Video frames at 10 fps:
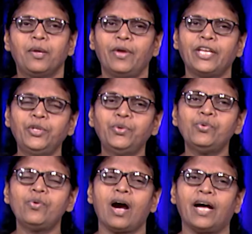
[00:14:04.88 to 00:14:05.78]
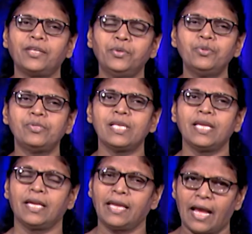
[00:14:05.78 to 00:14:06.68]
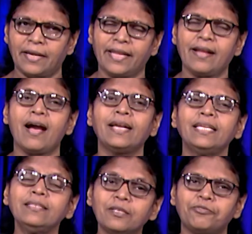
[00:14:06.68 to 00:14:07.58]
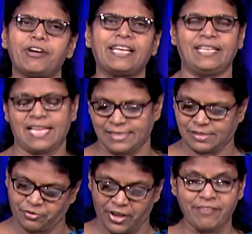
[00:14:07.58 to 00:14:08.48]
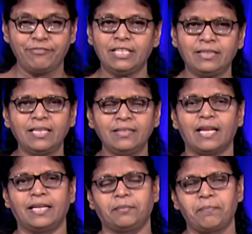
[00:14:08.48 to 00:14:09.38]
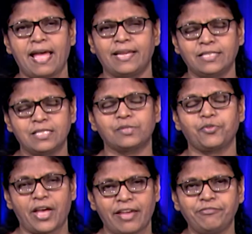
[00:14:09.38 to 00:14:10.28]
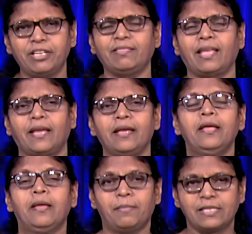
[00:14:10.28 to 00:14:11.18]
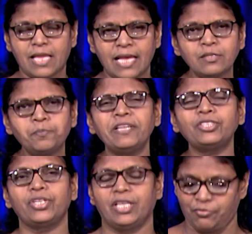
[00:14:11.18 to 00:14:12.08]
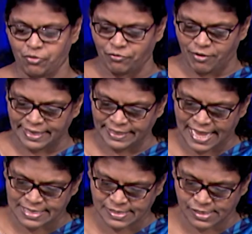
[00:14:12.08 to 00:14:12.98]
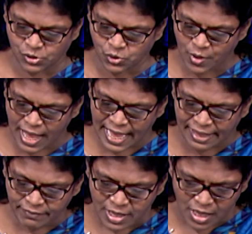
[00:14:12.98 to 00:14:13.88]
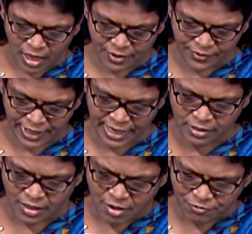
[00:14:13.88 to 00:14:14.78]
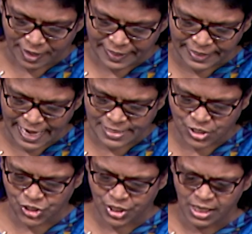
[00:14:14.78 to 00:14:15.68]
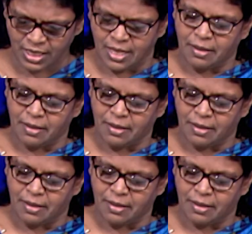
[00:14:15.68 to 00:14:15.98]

when you are using regarding the finance for everything it, it is for everything but especially for finances to have a great financial